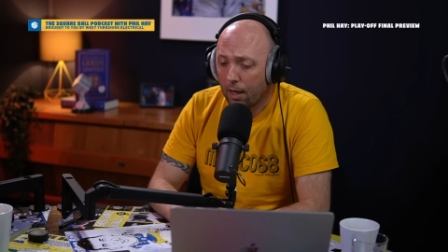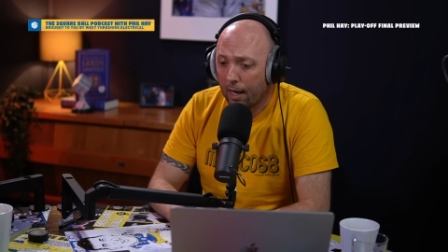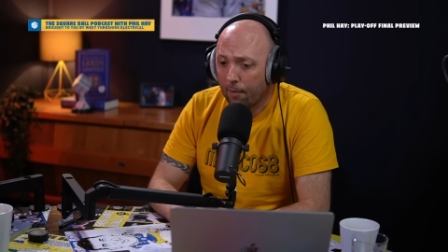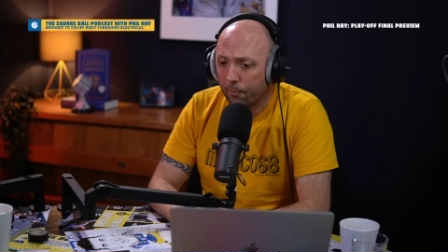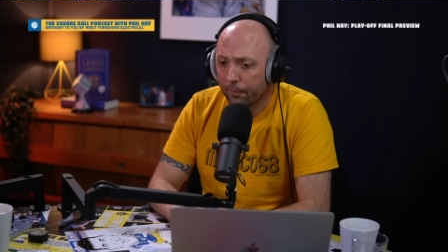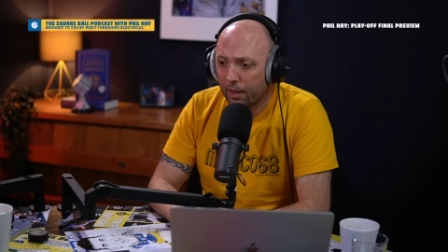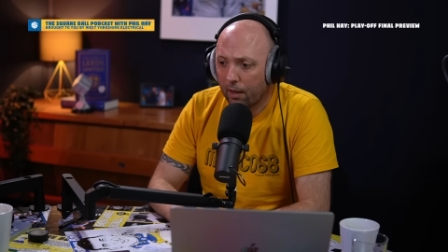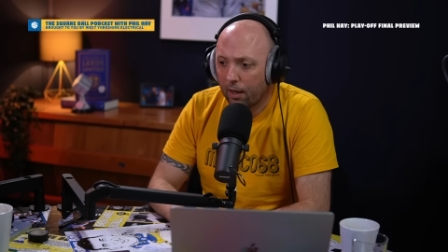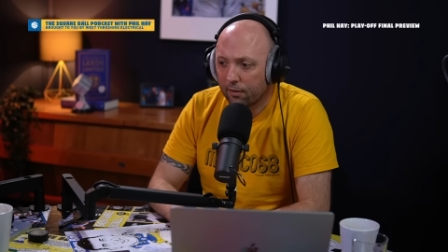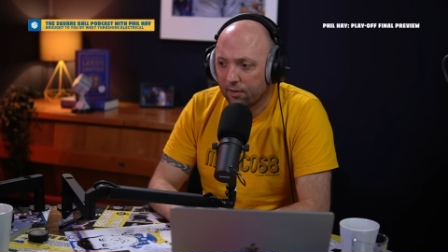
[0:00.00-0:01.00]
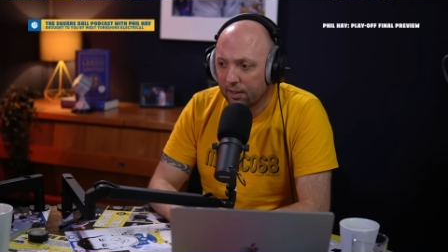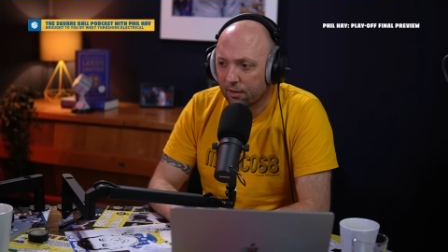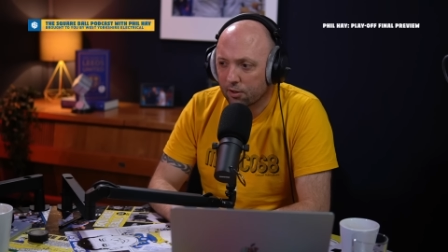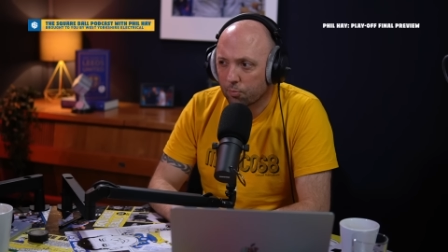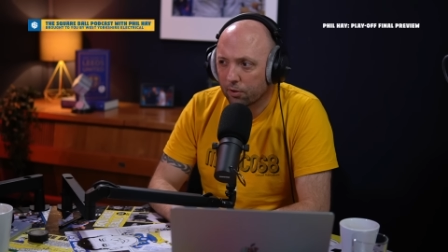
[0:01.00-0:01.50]
Um, I
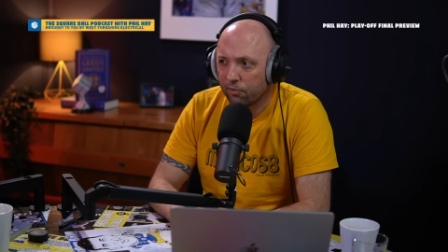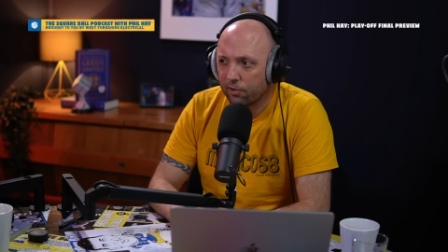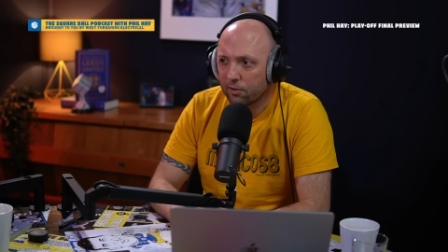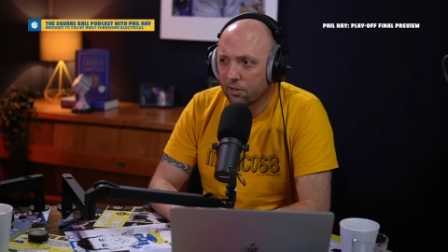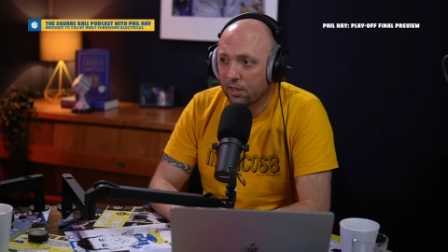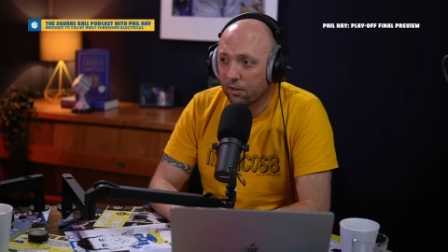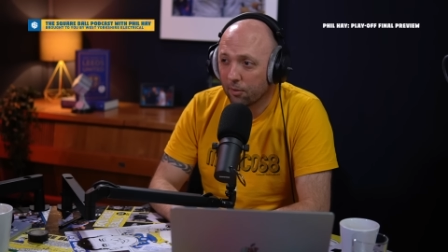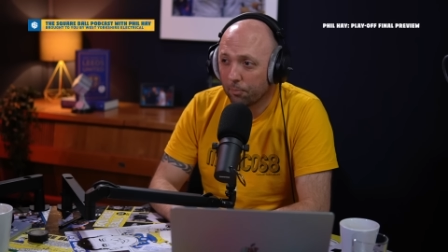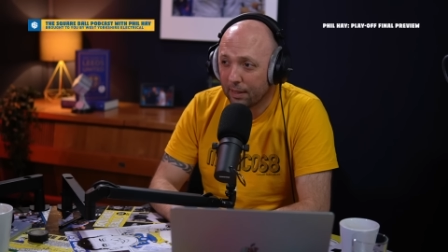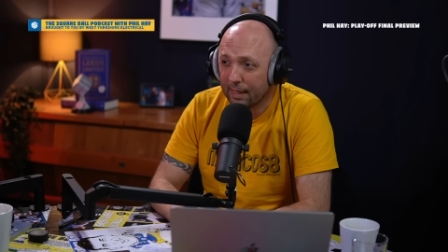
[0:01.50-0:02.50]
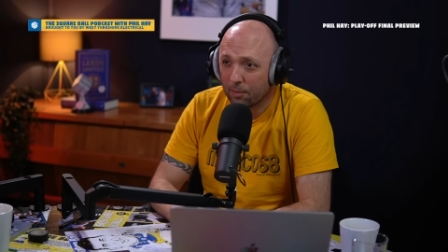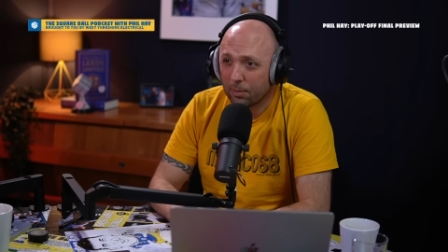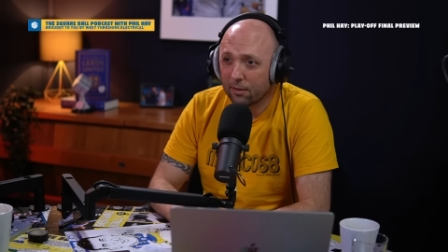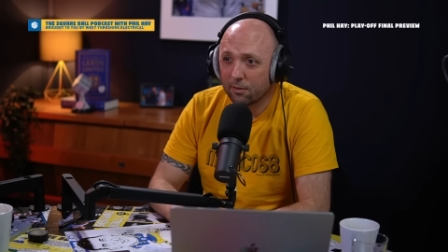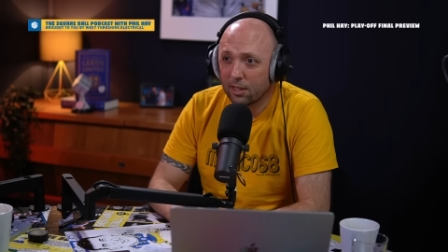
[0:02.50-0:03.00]
think it's probably fair to say that they're playing a
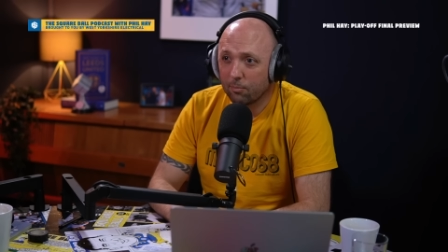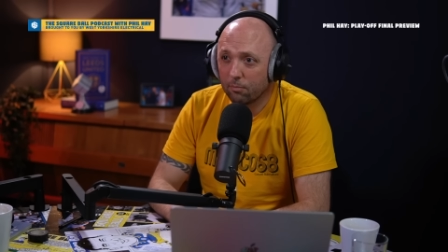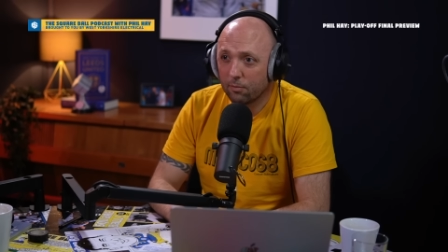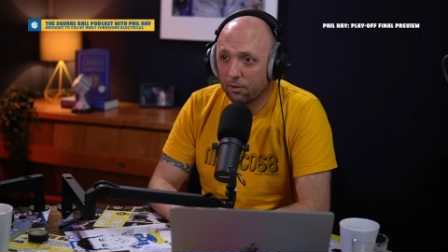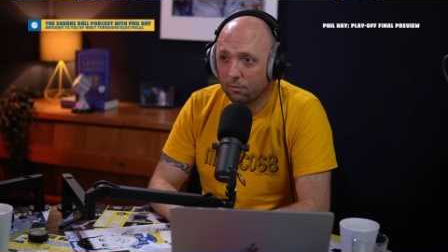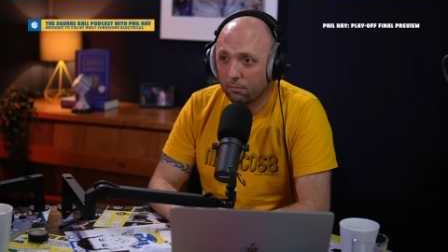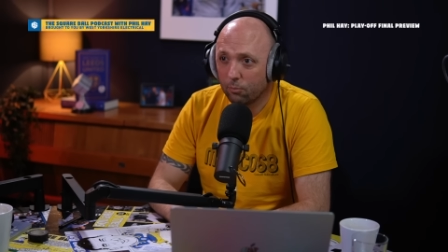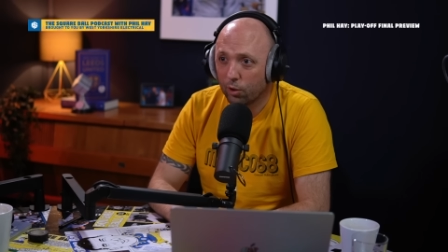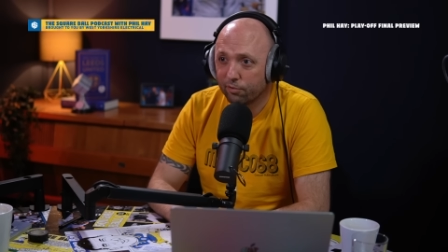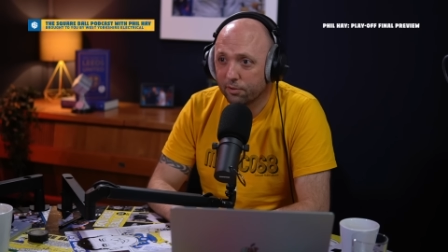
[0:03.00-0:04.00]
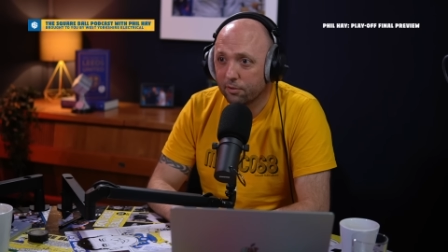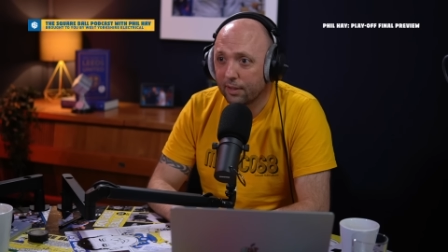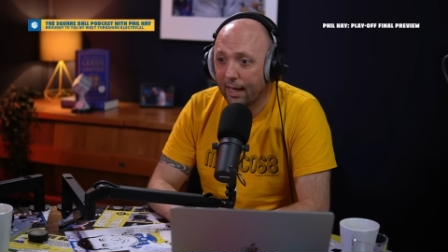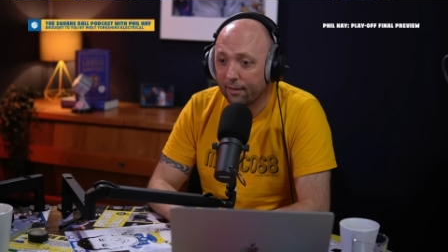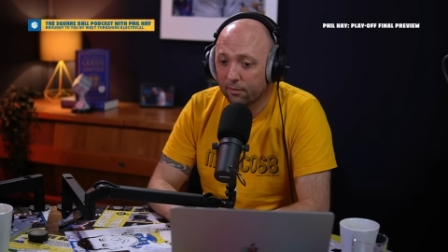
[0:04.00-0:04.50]
better team than Watford
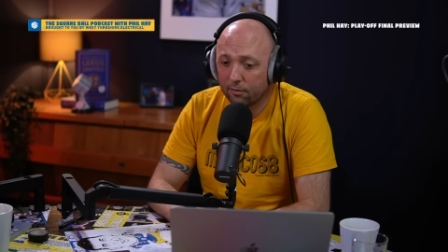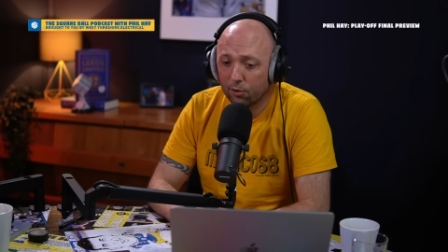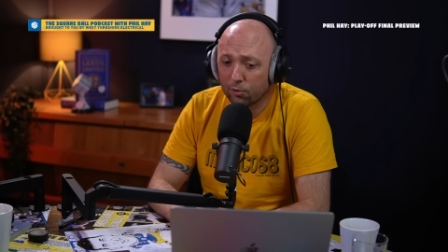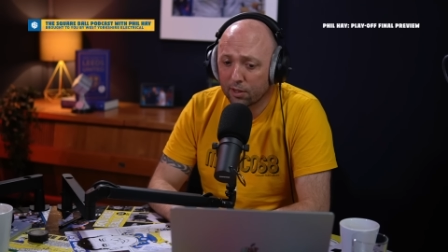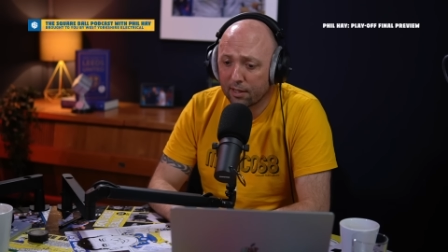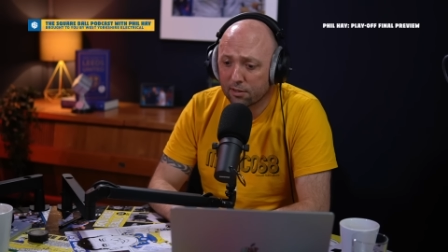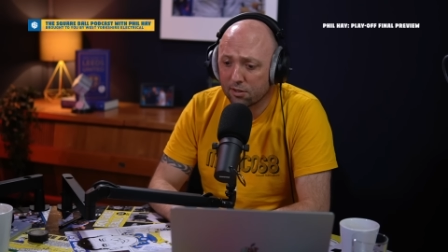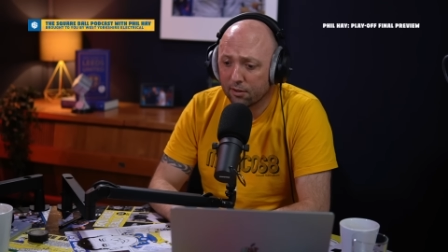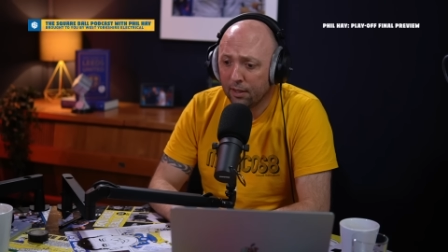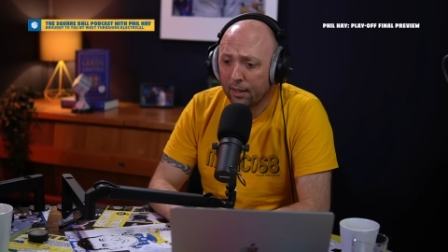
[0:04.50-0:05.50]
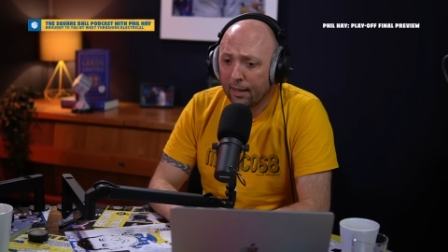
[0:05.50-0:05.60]
and Doncaster.